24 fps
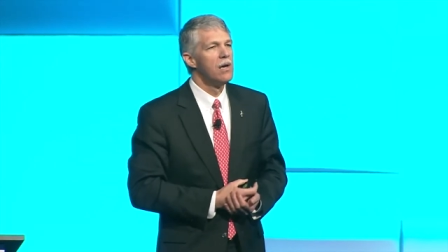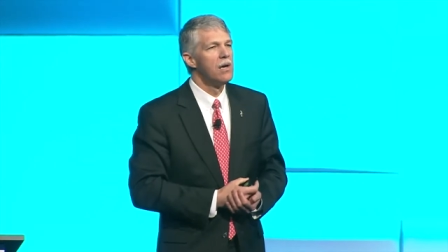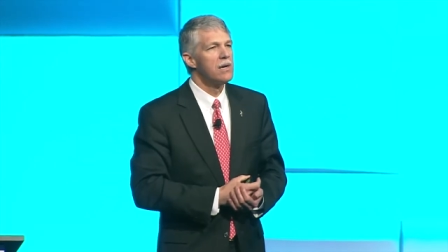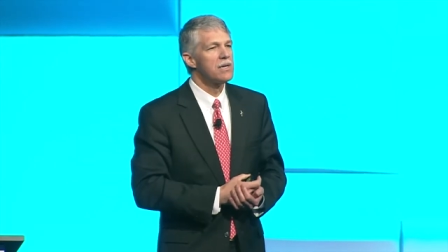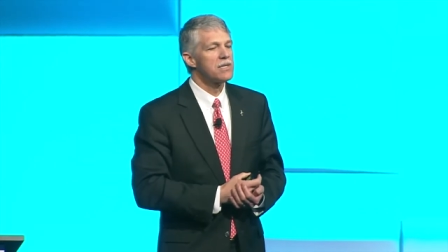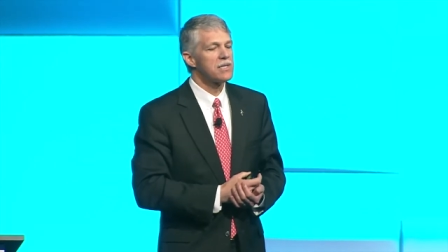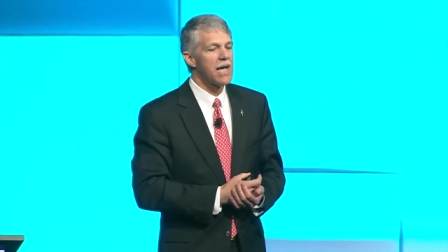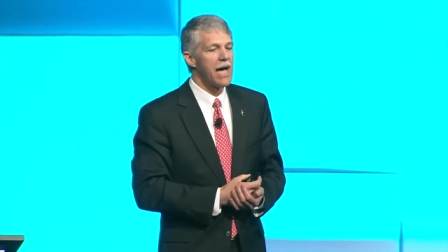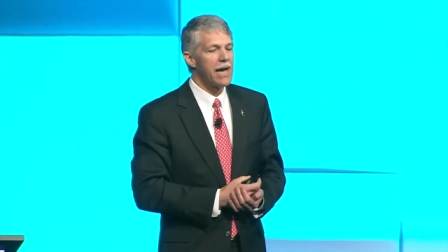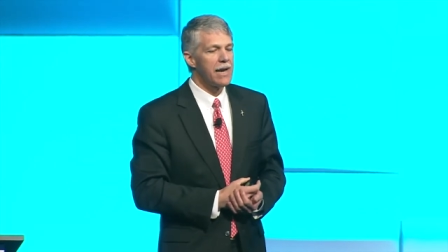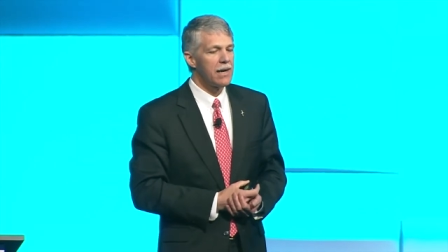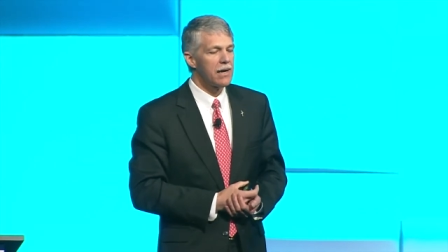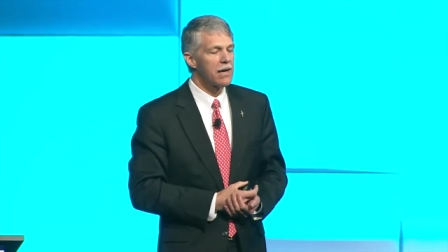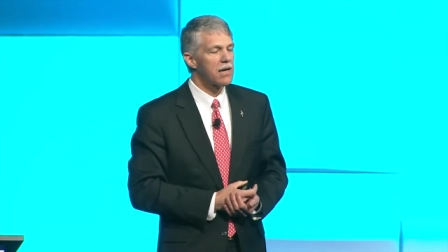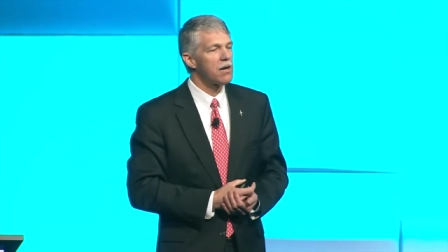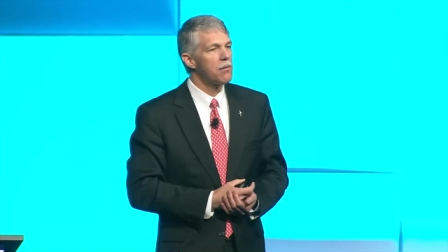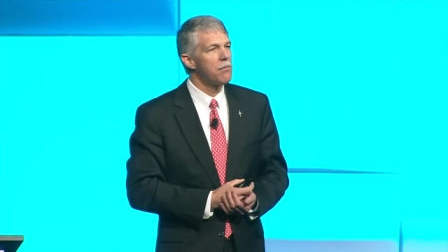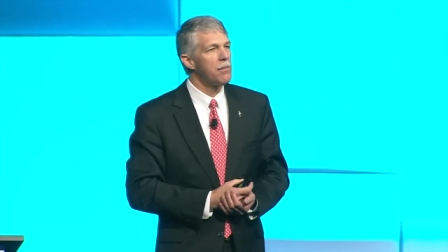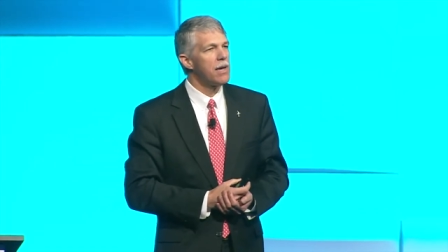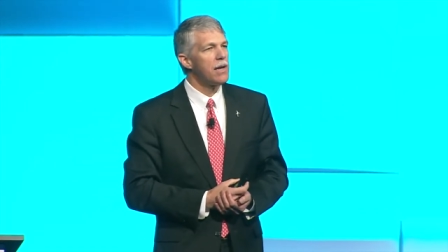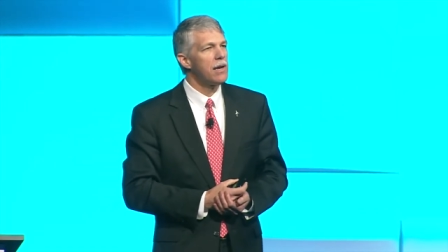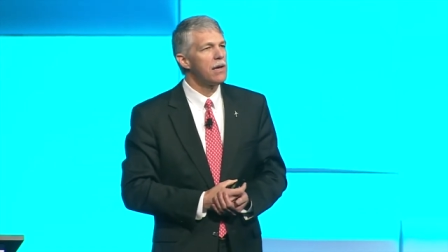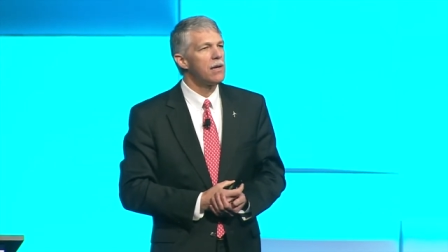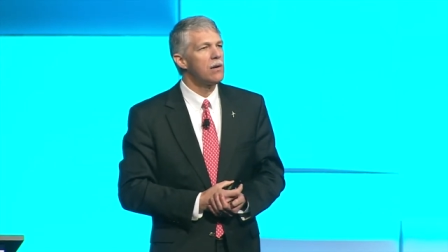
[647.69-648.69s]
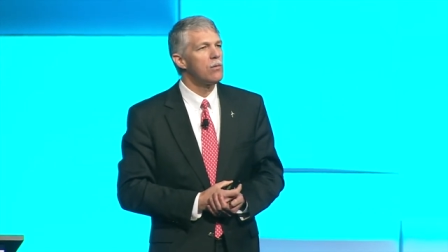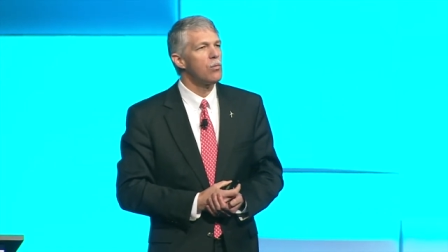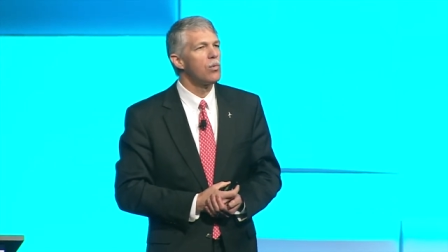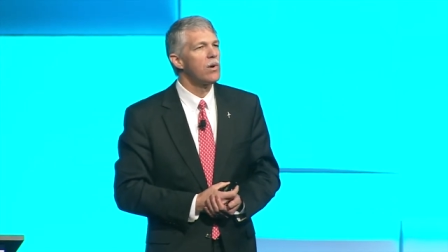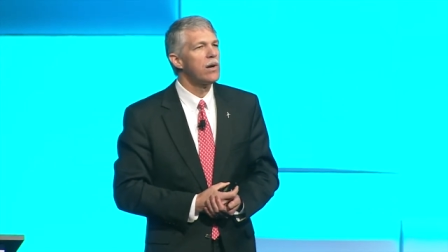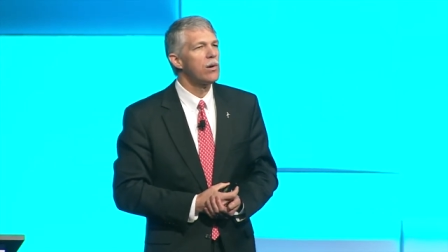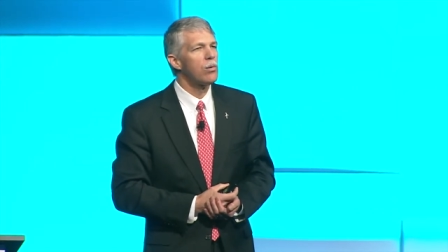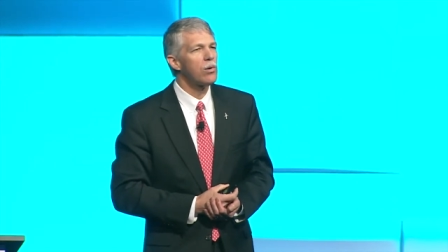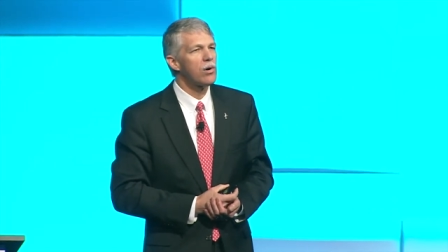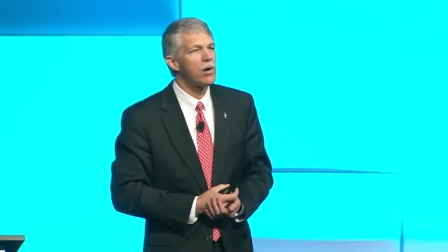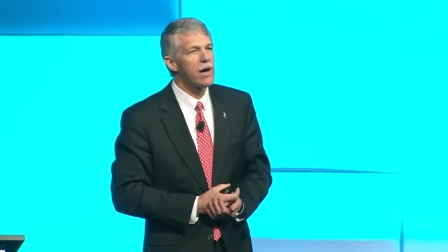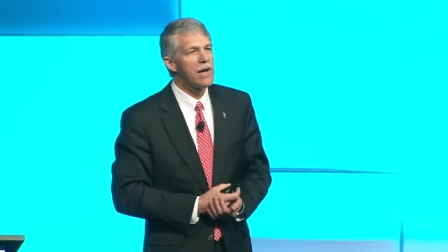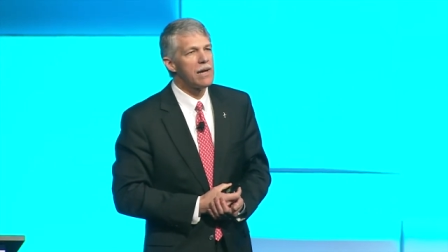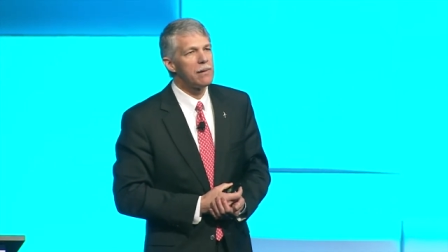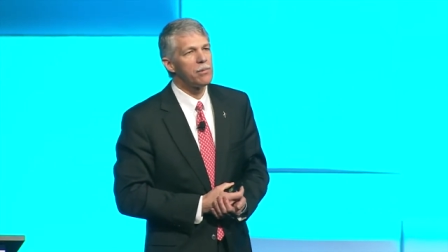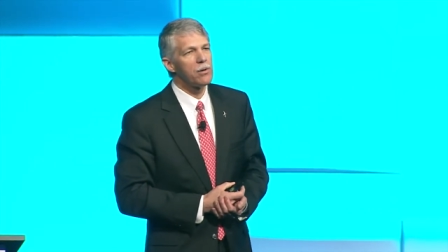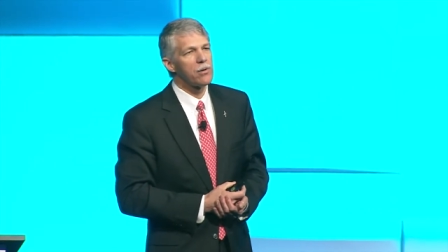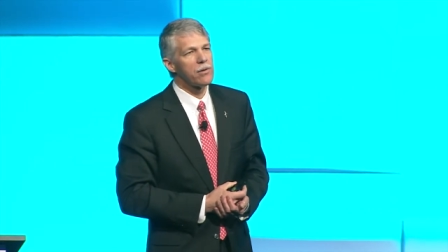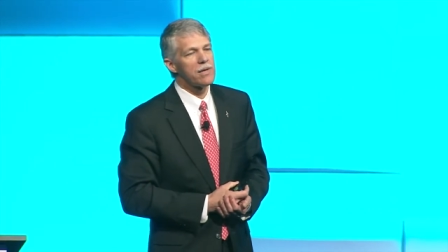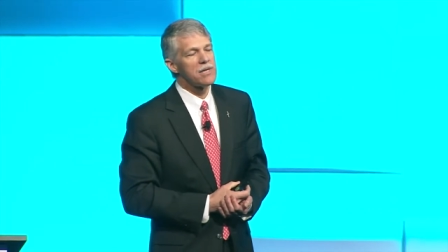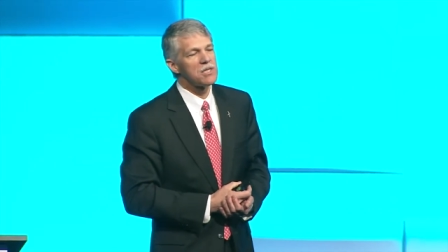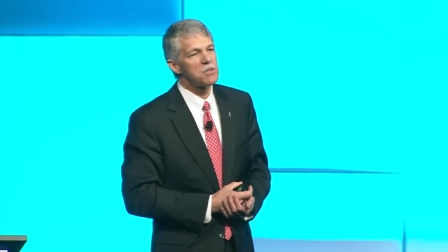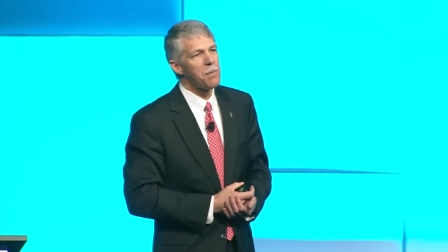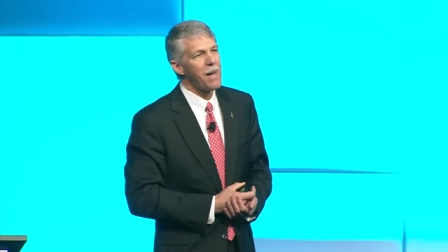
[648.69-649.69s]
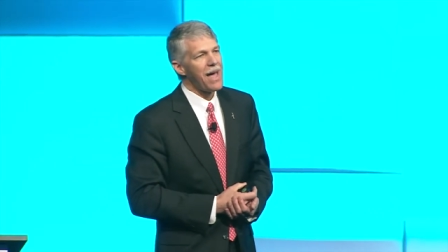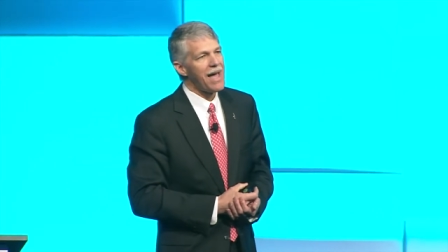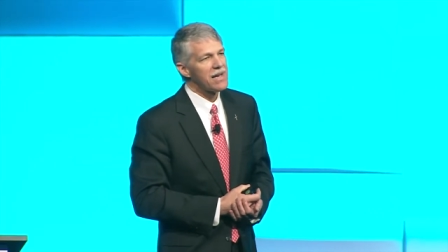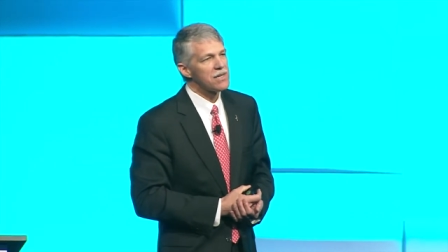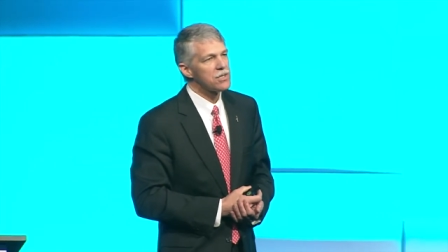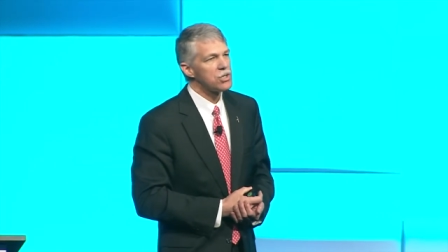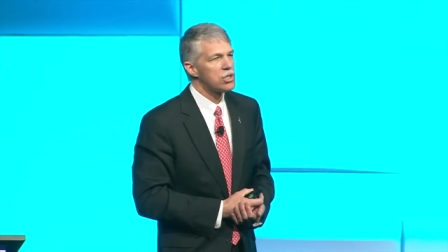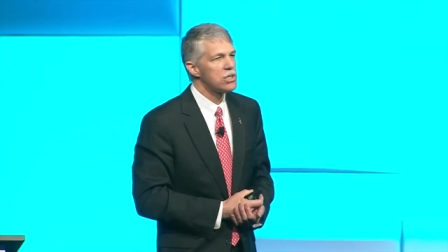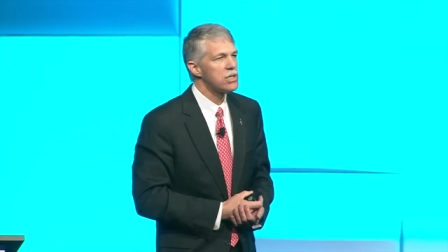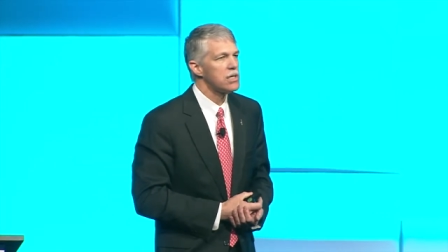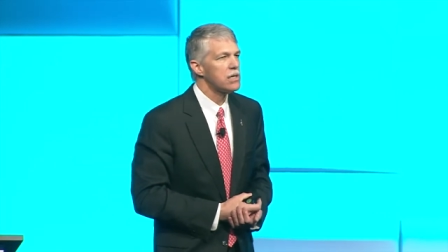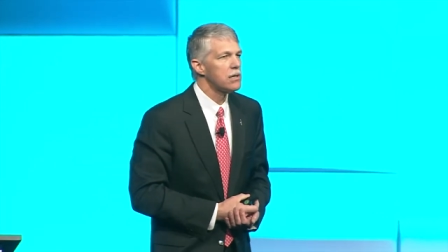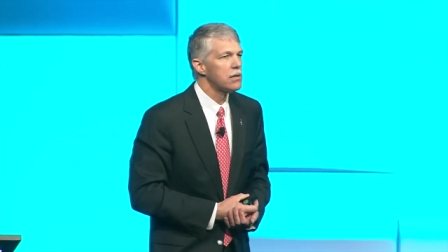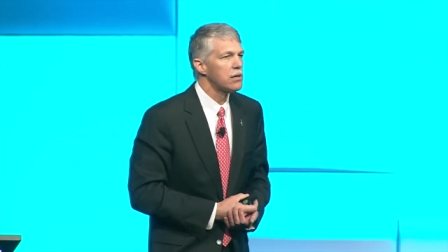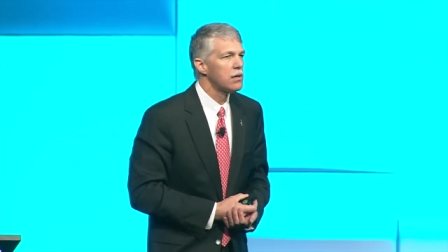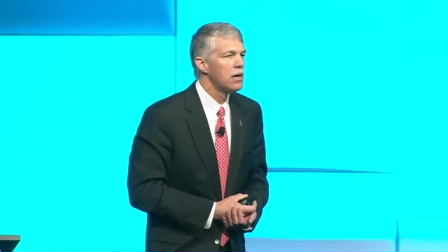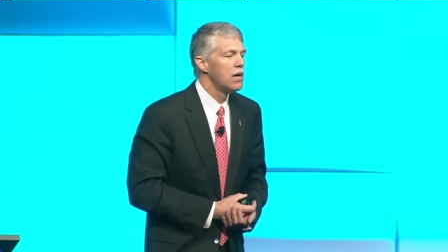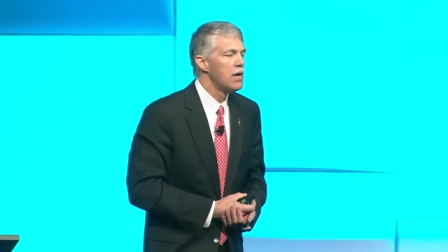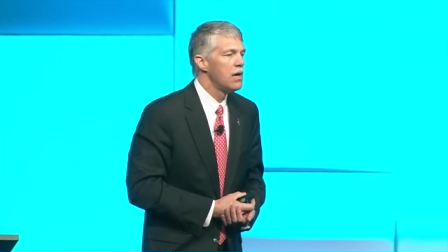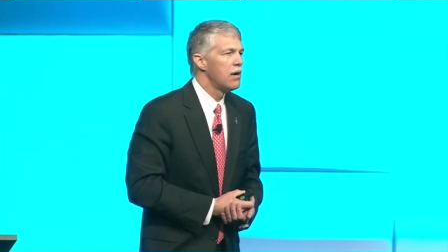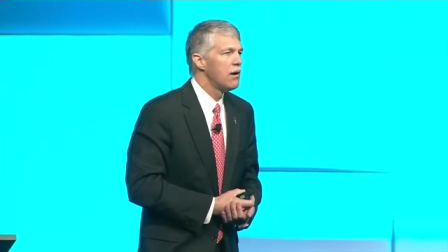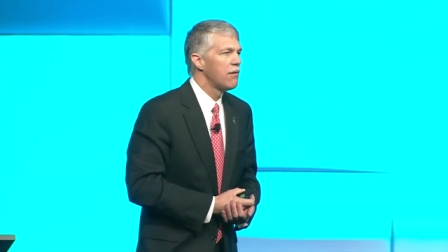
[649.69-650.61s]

siting committee, we were able this past year